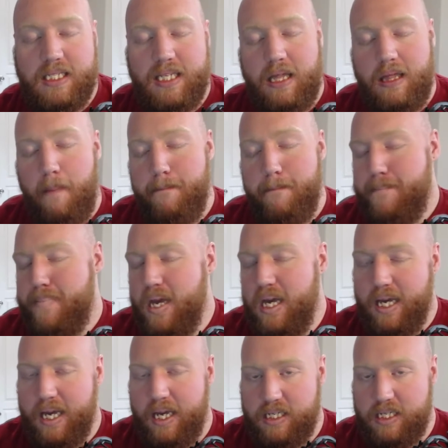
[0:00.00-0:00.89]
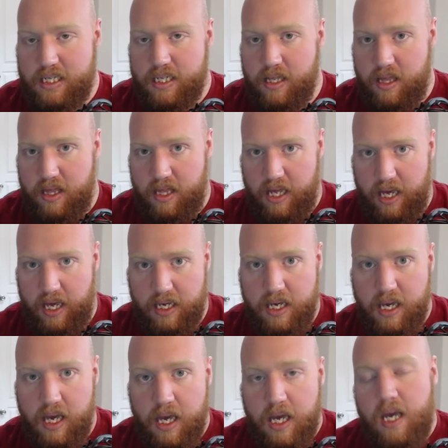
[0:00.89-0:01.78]
And the biggest
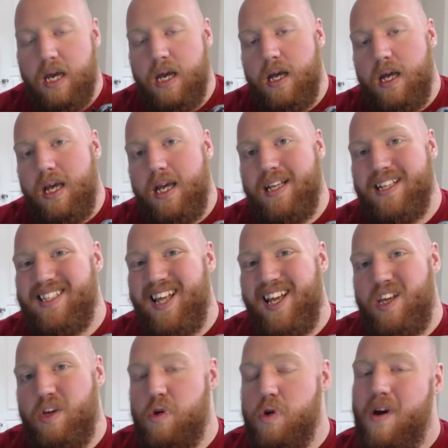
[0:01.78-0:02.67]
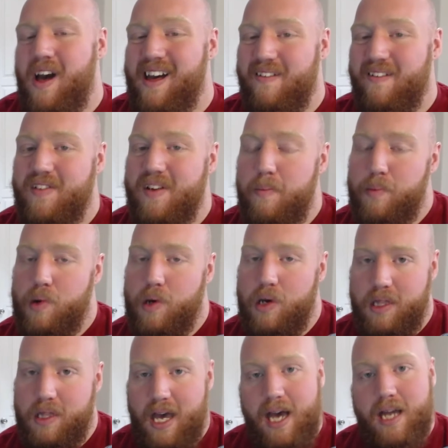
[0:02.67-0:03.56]
thing is that you have to
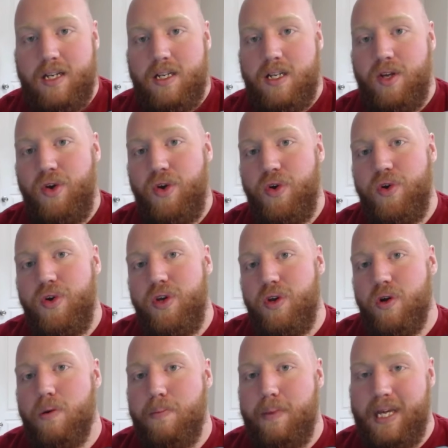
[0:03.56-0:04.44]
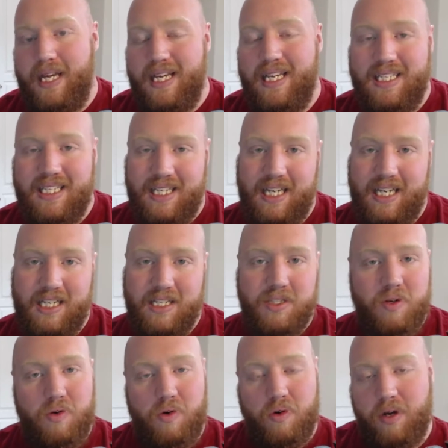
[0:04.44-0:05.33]
put that to your
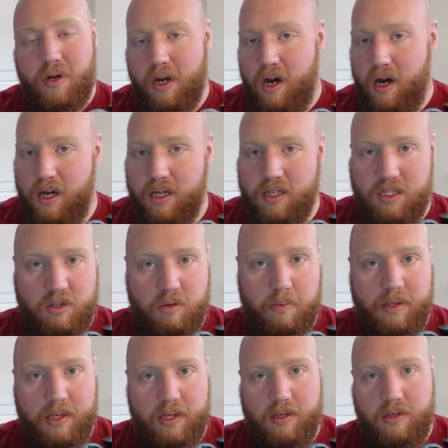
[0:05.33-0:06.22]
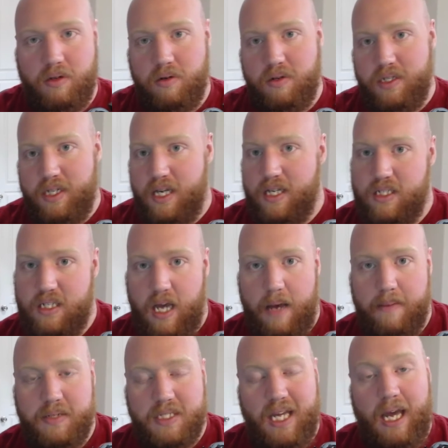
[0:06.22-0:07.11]
PC's or console build or
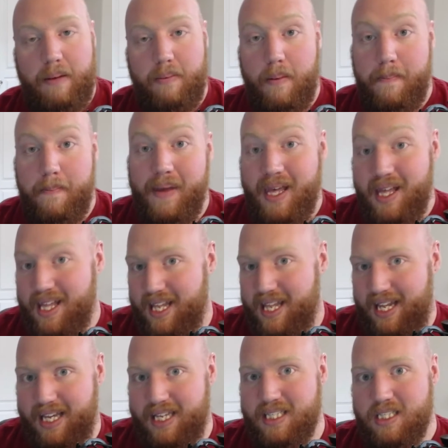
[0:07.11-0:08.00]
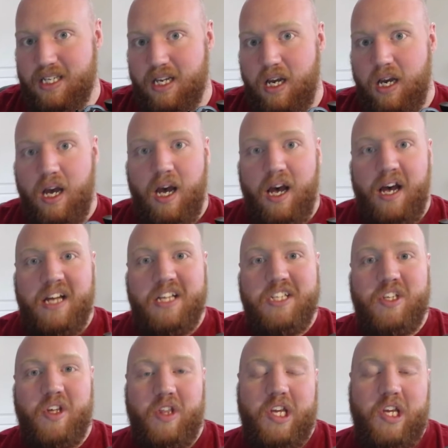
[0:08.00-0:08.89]
desktop's capabilities
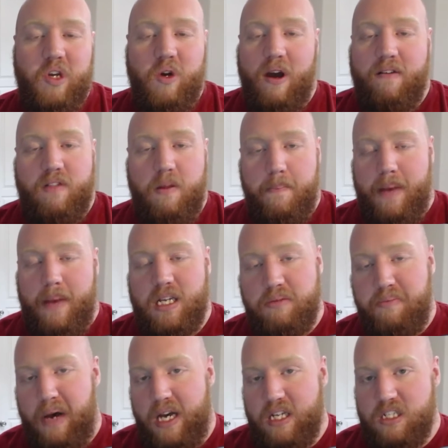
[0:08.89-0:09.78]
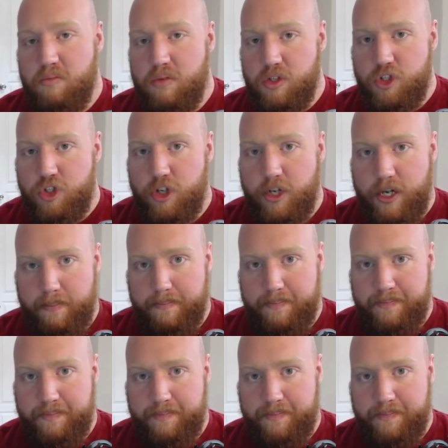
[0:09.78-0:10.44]
so that you have the best possible stream.